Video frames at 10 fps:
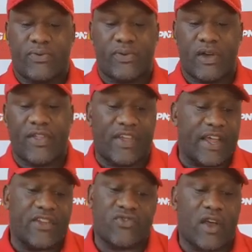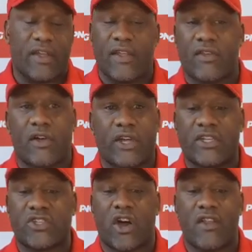I think they're going to struggle against the Gold
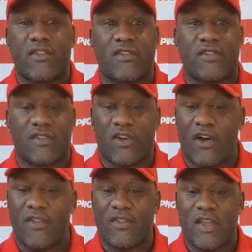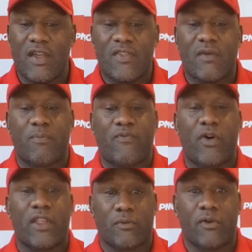Coast Titans. The Titans, they're
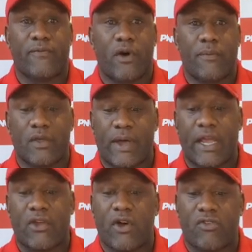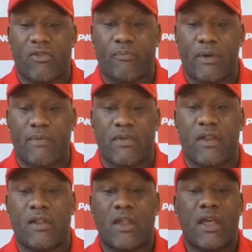finding some good form on the back of guys like Brimson
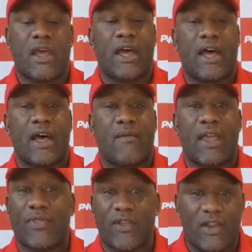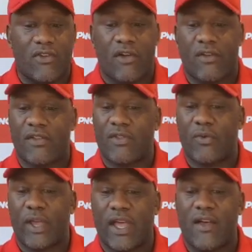and Anthony Don, the
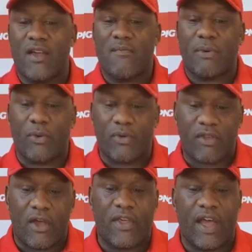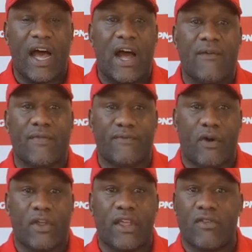winger, but also their halves.
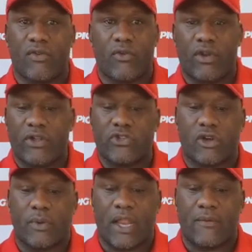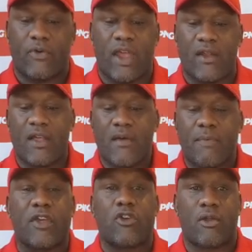Fogarty's doing a really good job getting them around,
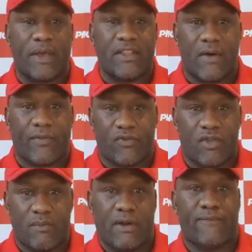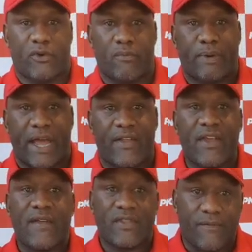but they've got to be tougher through their middle forward pack.
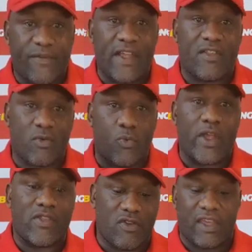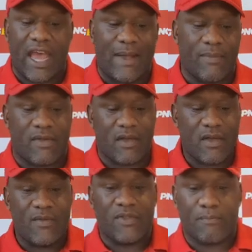Defence wins you games.
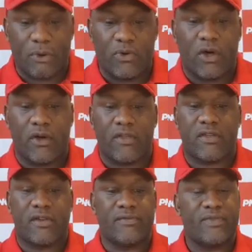The Bulldogs,